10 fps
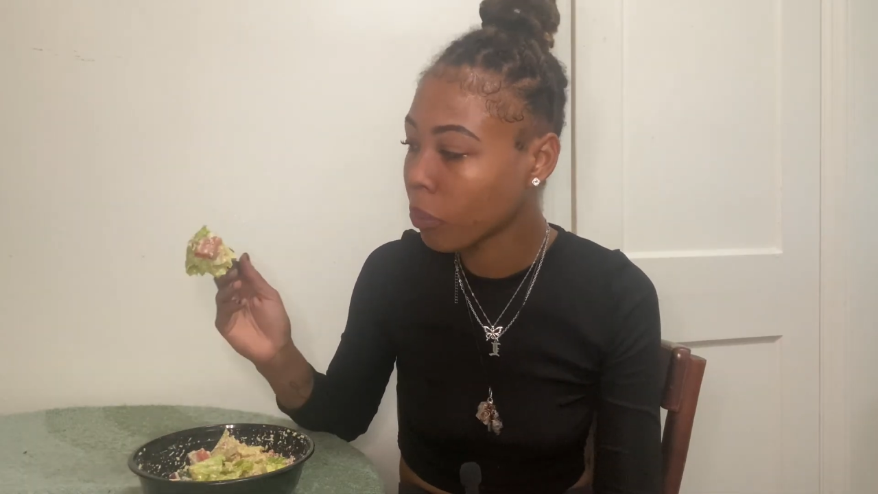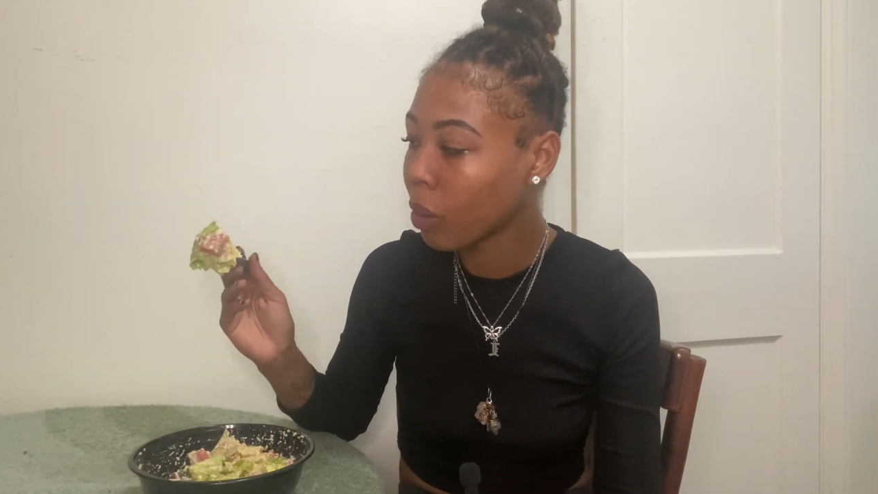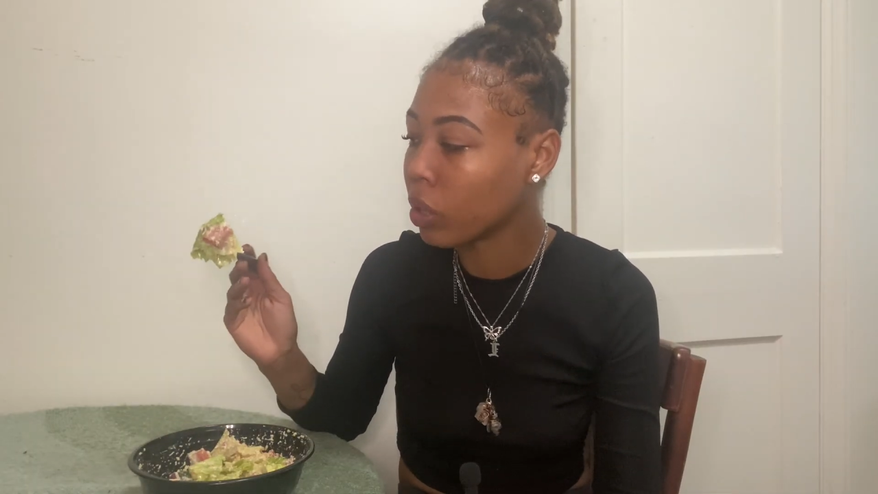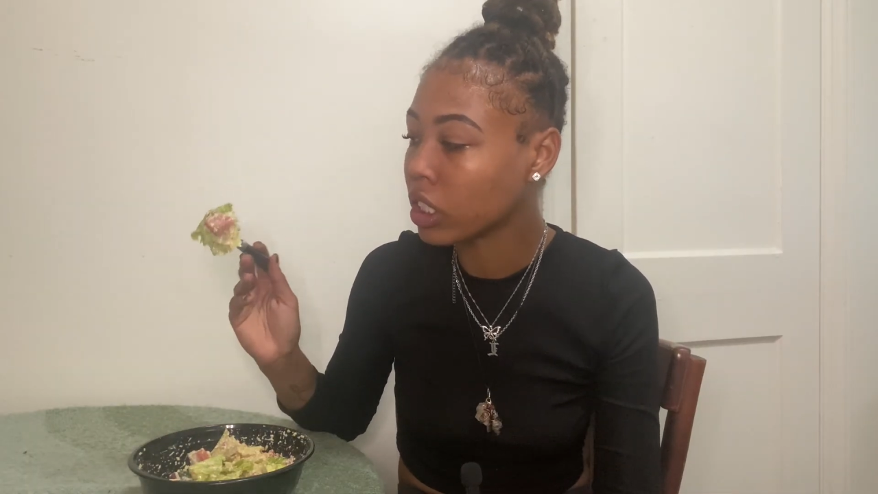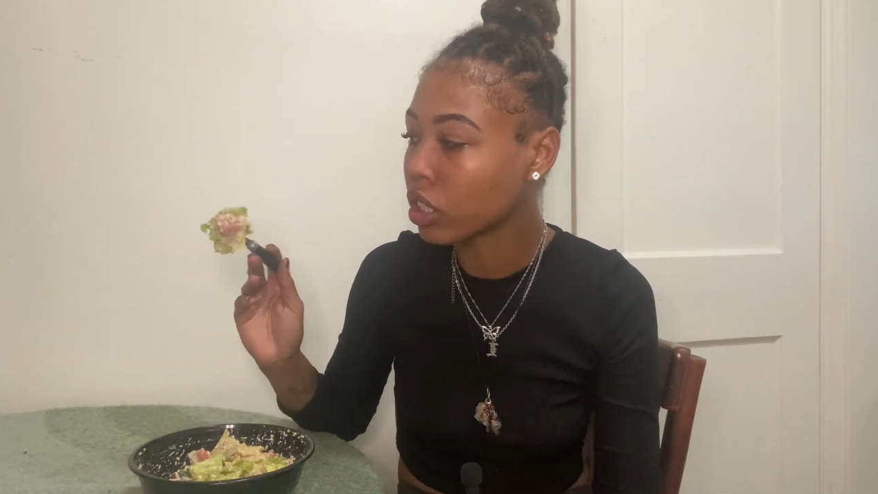
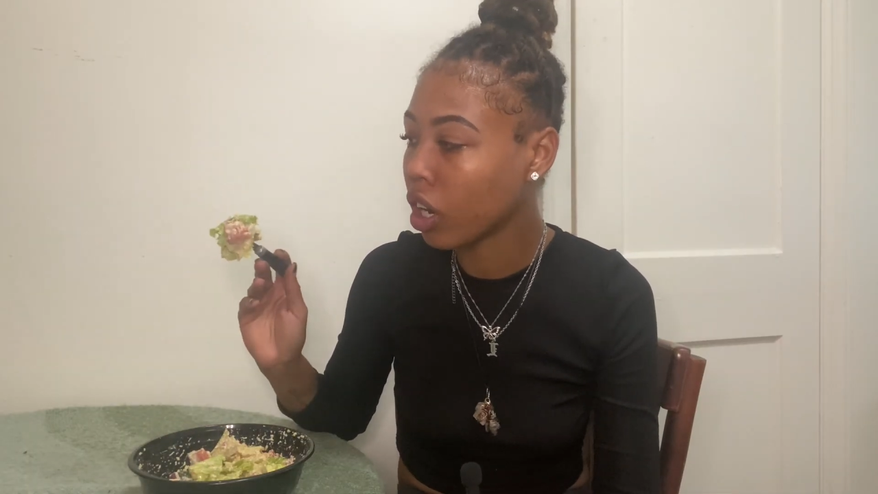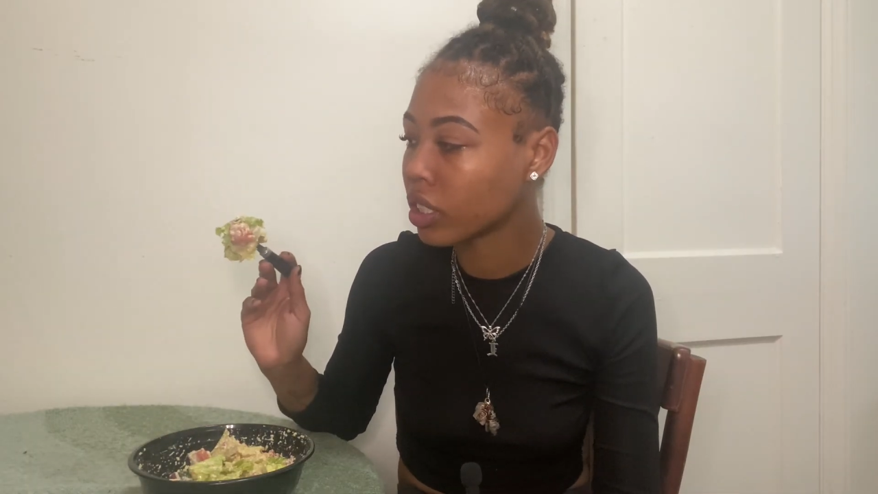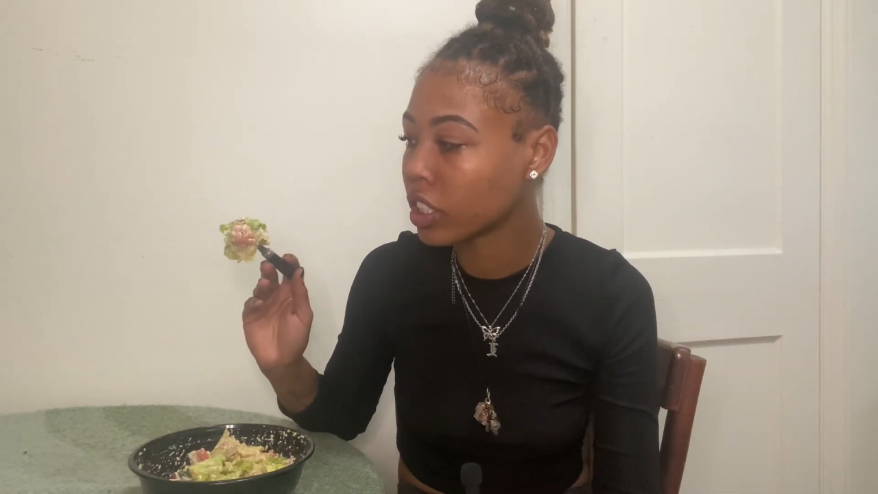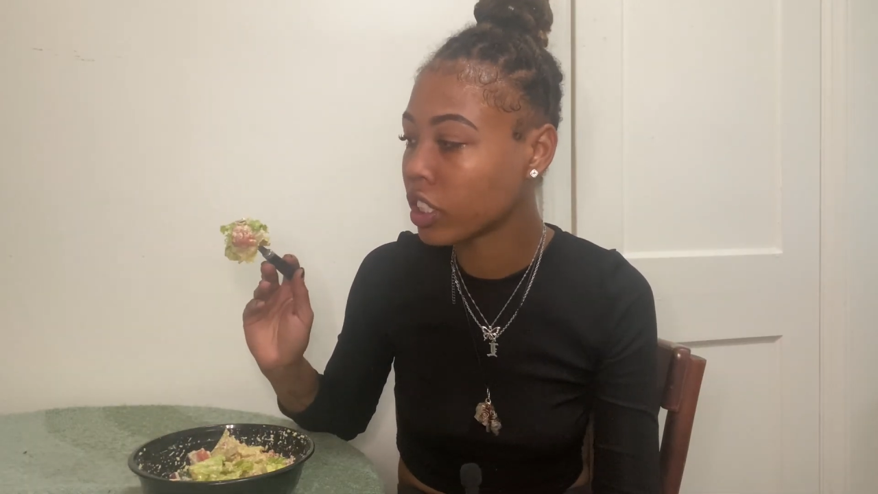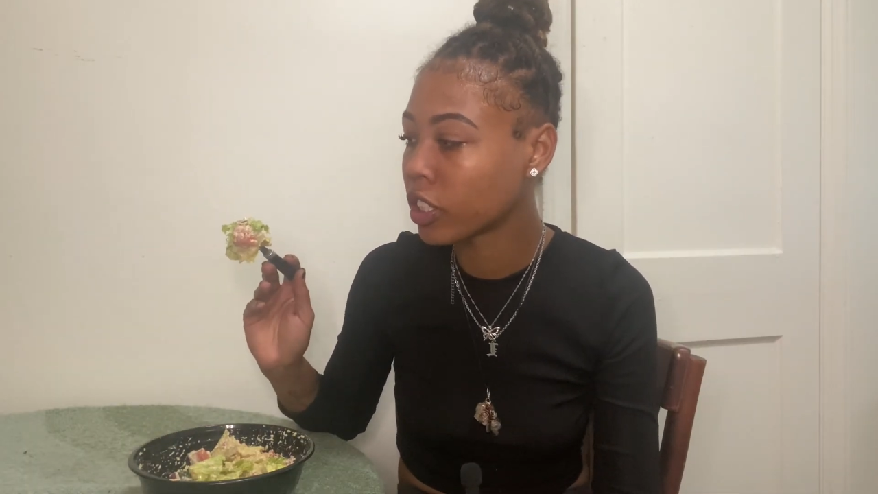with the
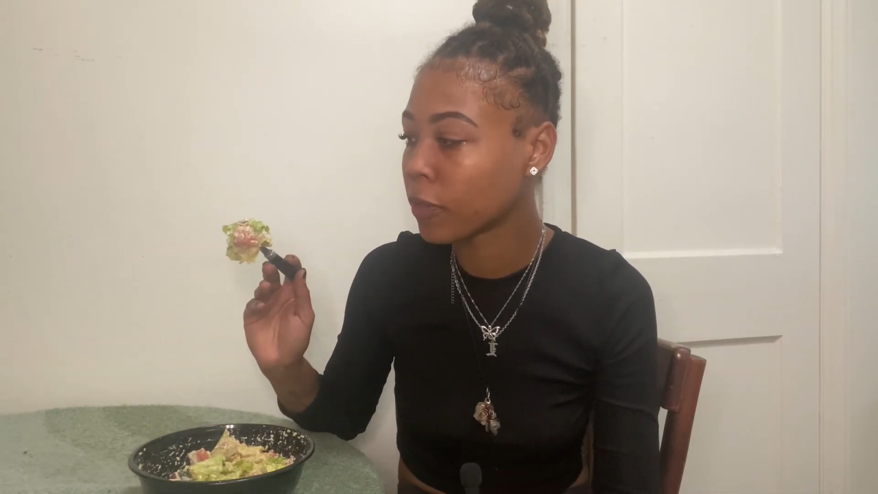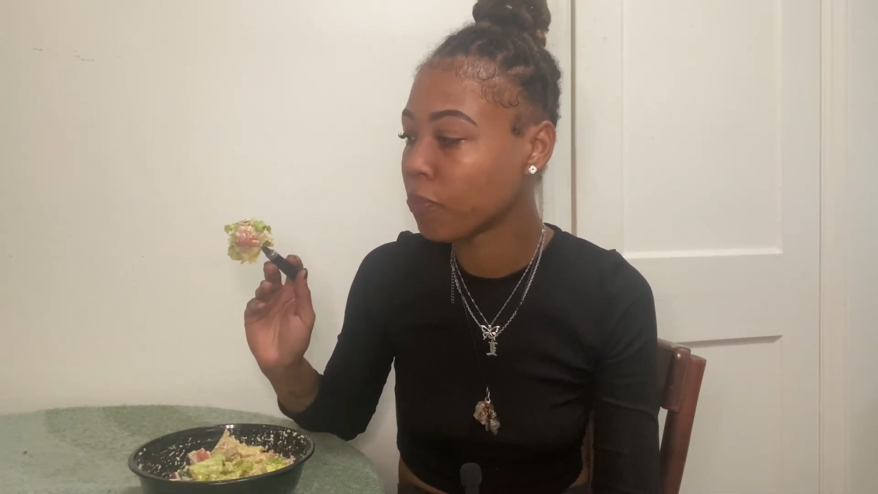sauces,